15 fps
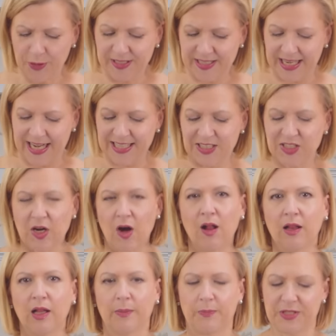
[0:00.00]
to get
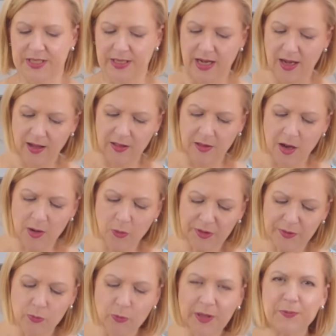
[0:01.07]
dolloped along with
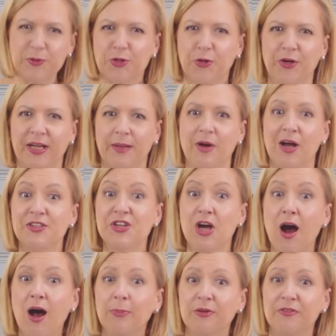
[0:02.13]
whipped cream on
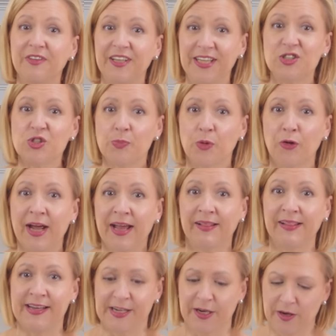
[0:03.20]
top of each meringue
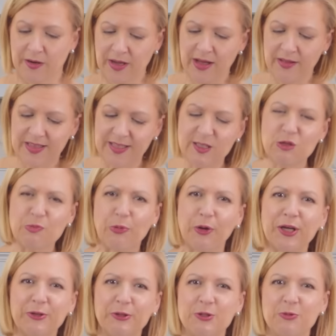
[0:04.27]
layer, then
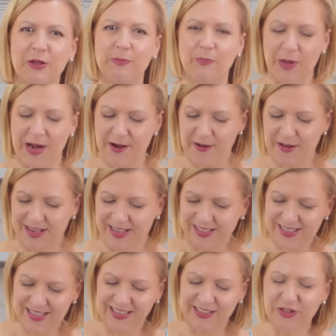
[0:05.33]
sprinkled with
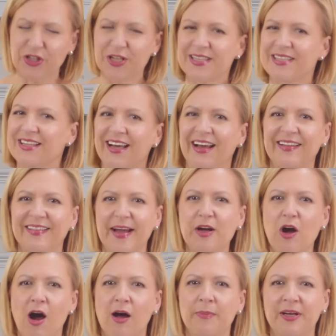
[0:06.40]
berries, and just that
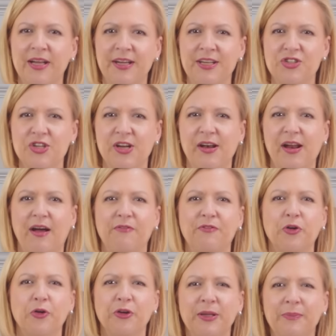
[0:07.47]
combination of
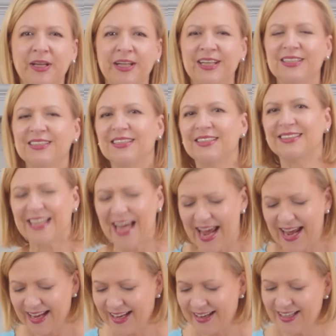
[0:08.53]
creaminess,
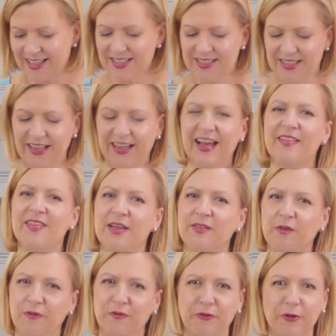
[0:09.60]
tanginess, and then the
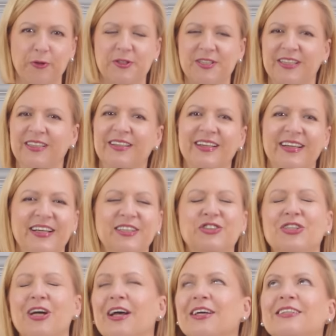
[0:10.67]
fruit. It
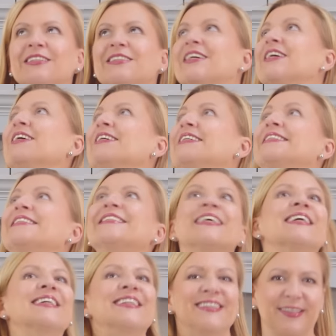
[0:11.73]
just
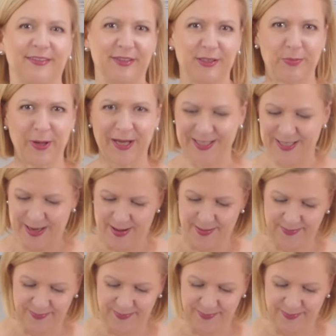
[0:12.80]
sings of springtime.